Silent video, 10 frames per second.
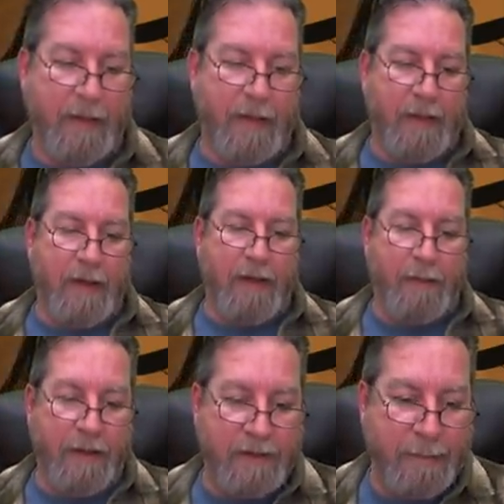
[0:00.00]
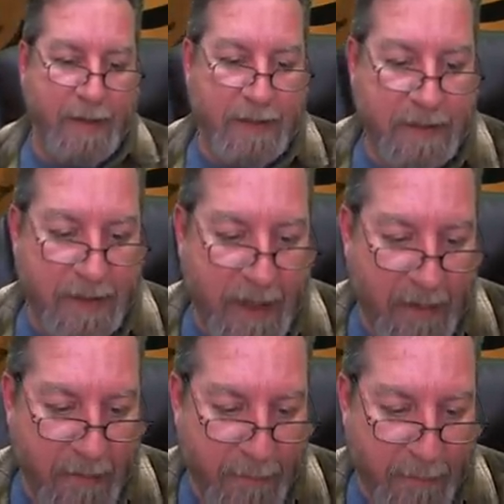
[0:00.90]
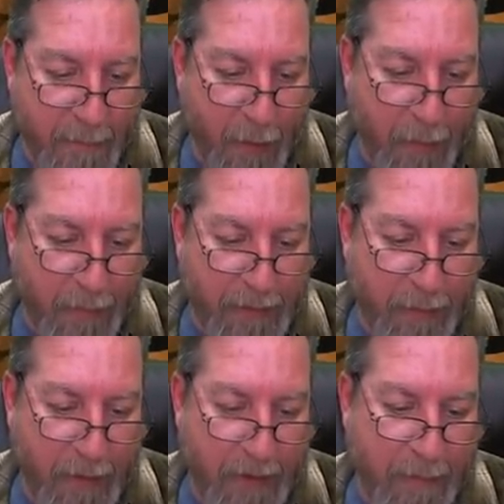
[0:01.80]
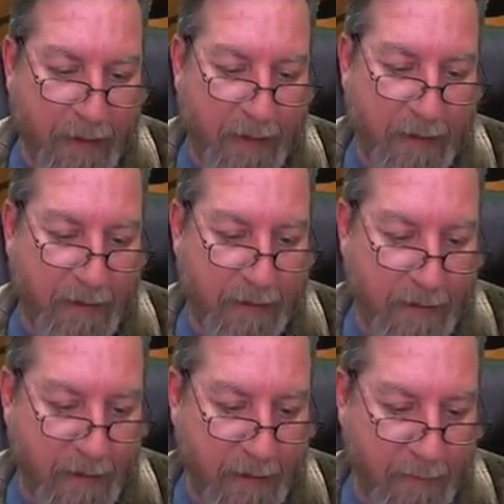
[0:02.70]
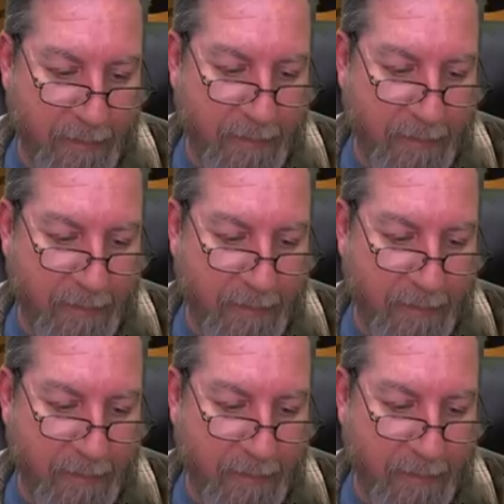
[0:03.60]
Uh, well, it depends on how mobile you want to be. Um,